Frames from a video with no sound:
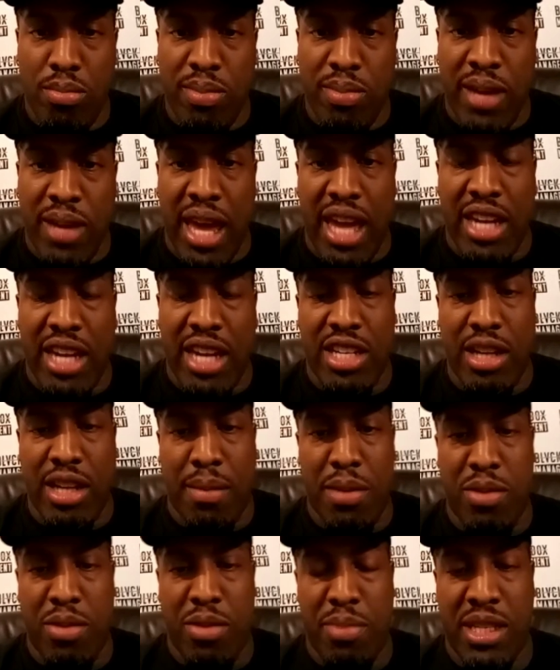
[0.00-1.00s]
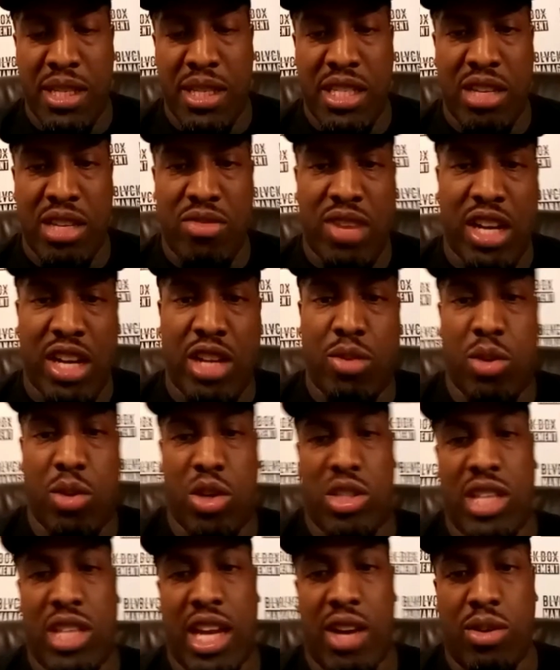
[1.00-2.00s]
getting the WBC regular
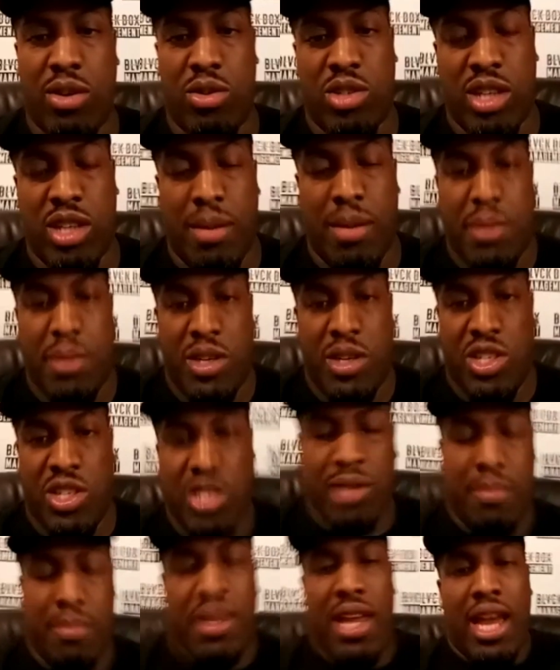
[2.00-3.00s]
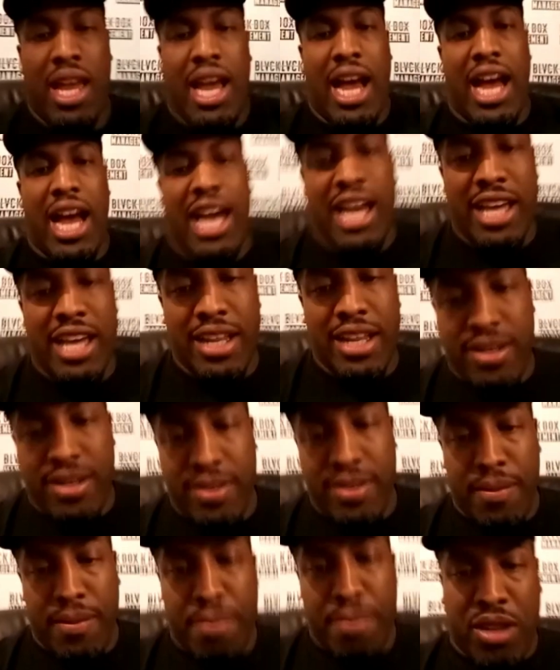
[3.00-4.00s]
world title championship and
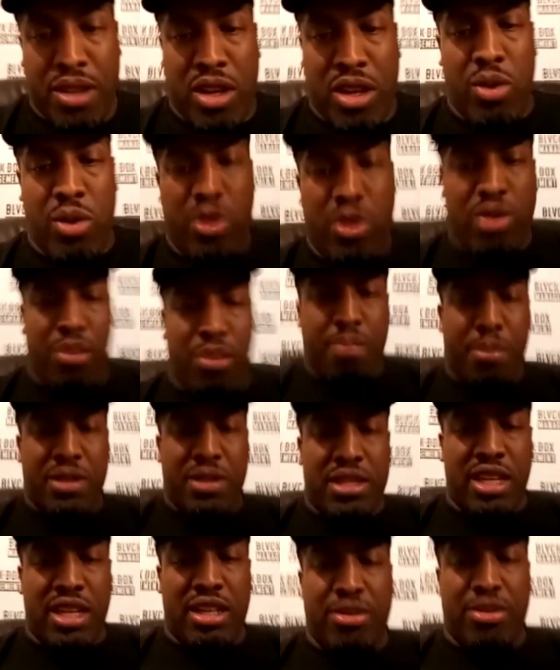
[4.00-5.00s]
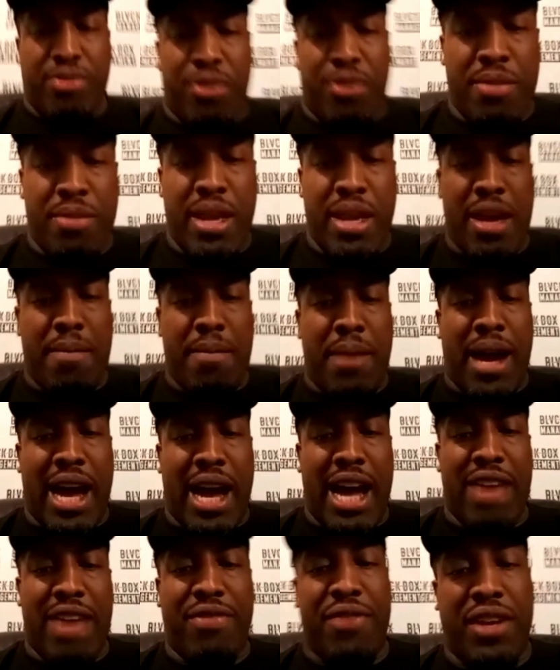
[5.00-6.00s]
going on, proceeding from there. But
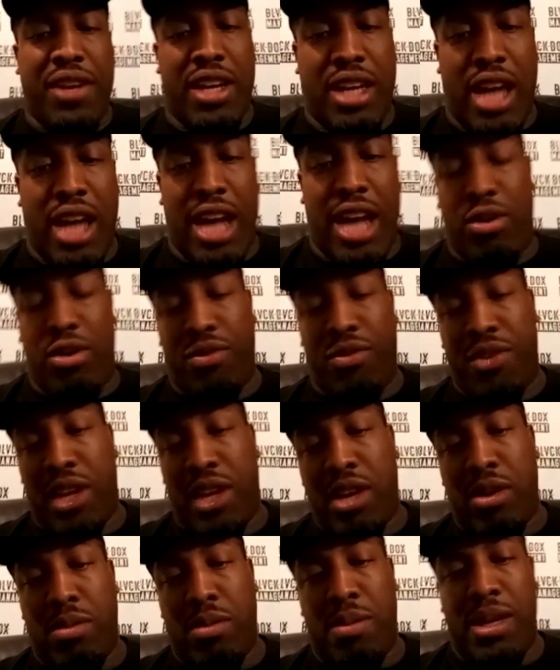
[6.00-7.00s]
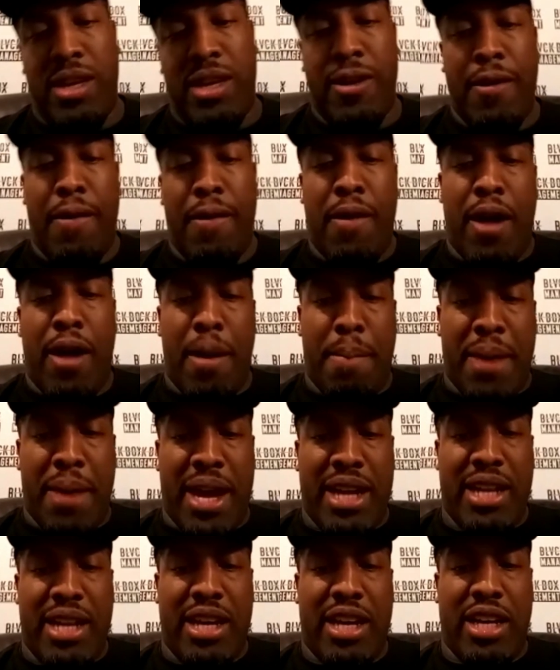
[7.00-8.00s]
I don't think it would be a
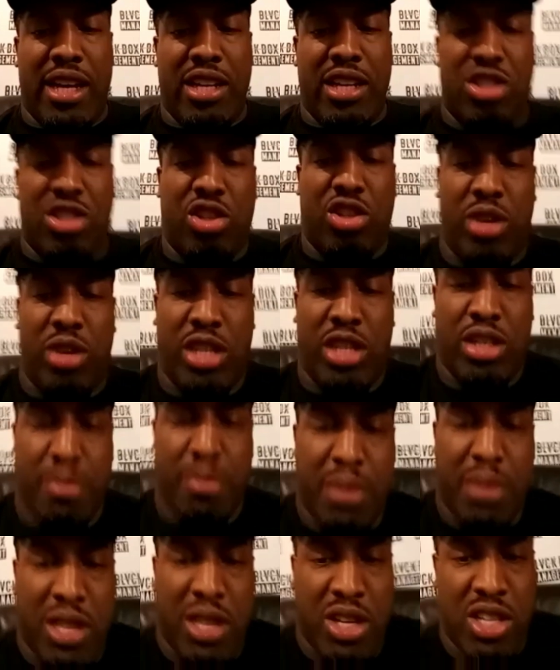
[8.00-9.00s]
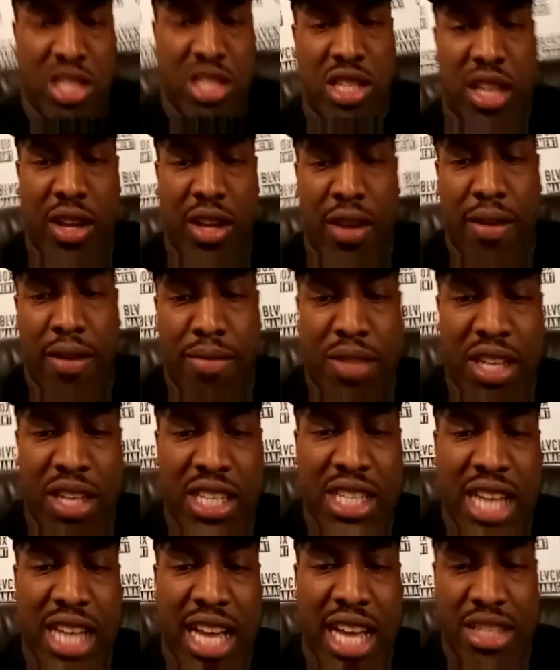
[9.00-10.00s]
bad situation, because
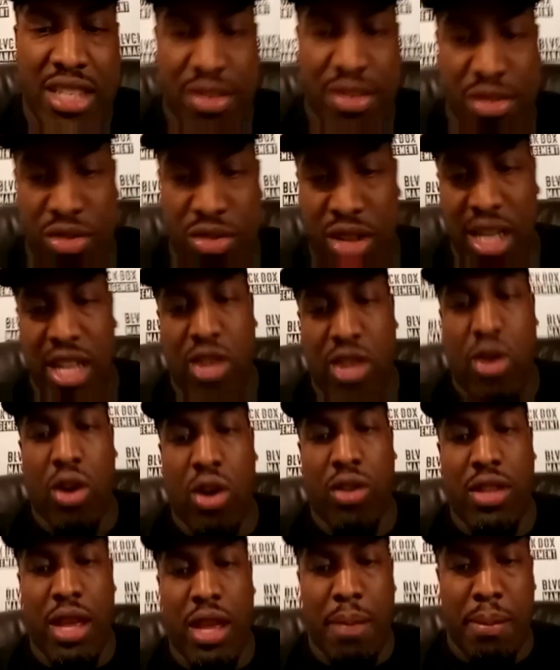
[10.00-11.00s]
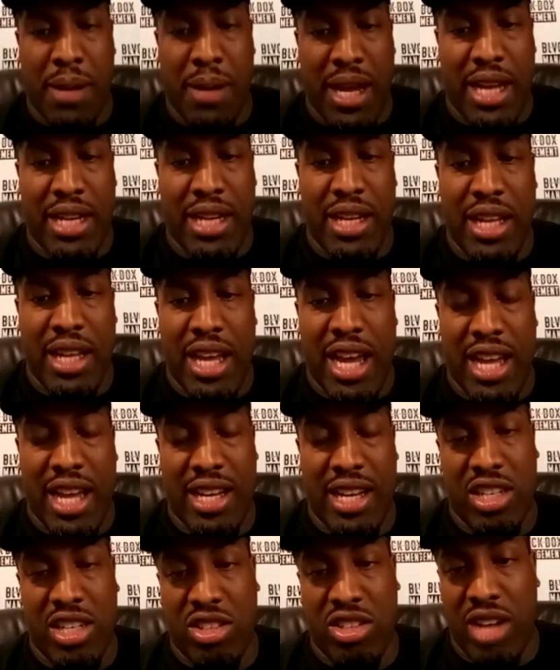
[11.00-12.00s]
these guys have already got their plan and
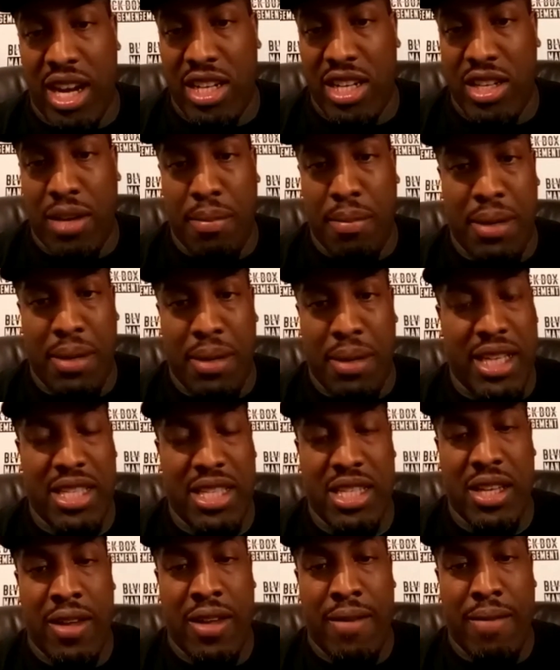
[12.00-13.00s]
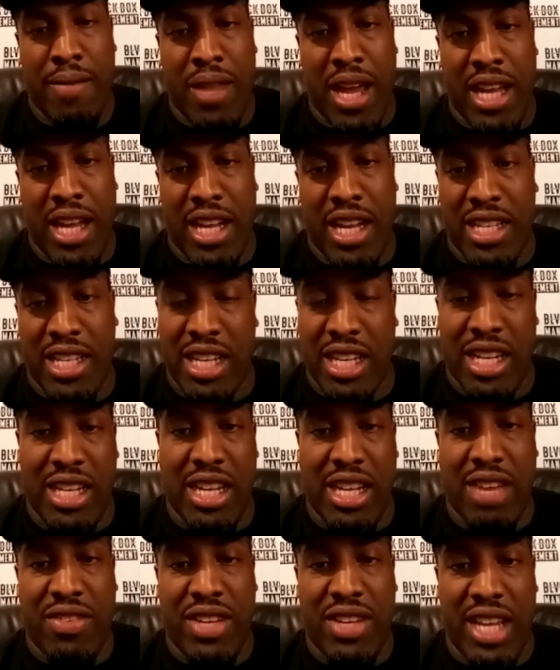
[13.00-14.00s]
their strategy in place. And I said it
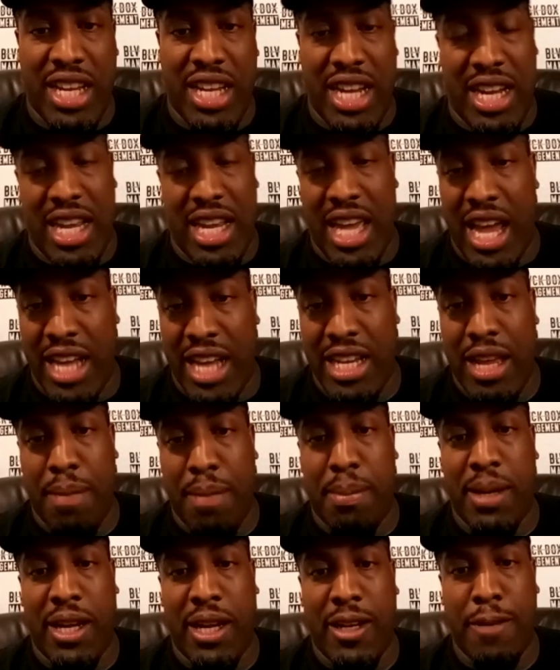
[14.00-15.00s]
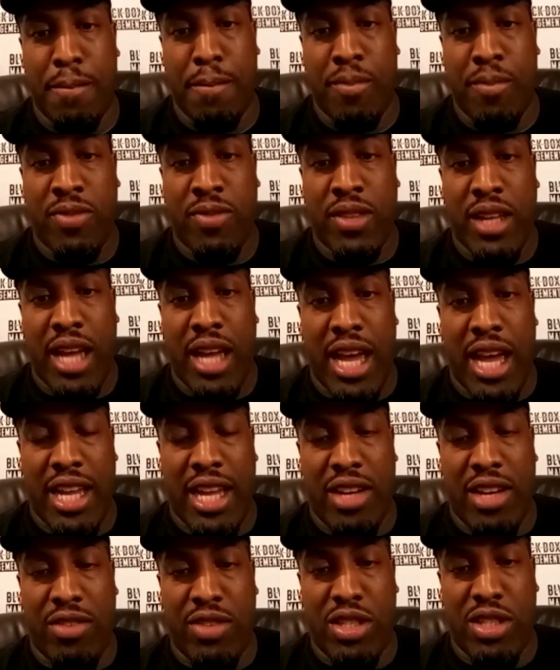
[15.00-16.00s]
the other day that they had their plan,
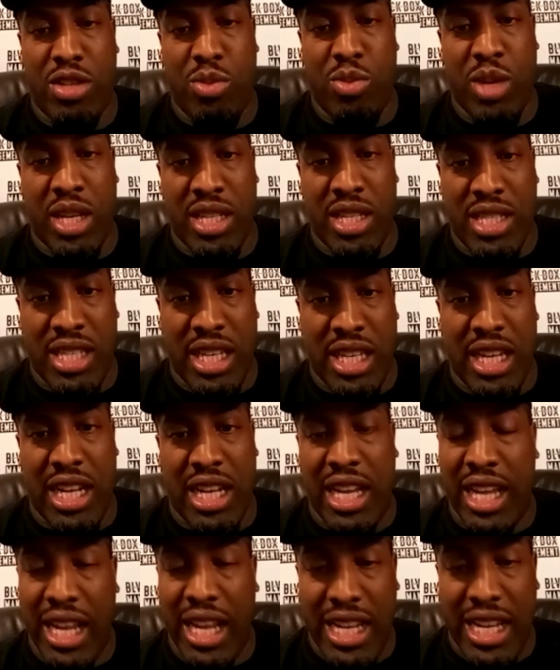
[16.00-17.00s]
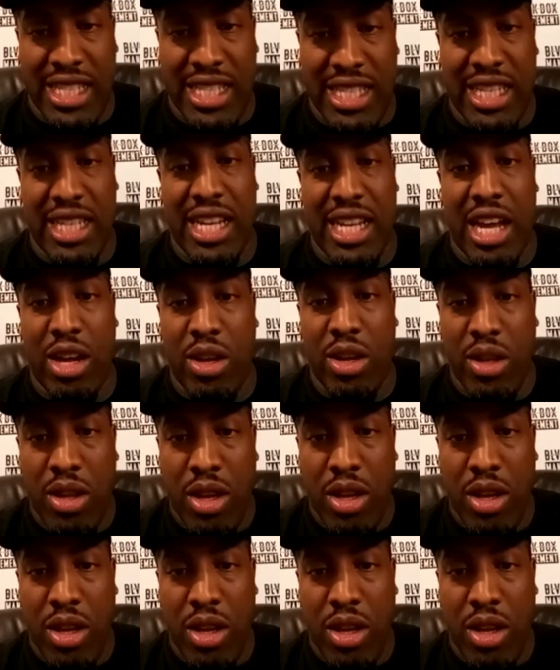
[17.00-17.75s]
and obviously we can clearly see now.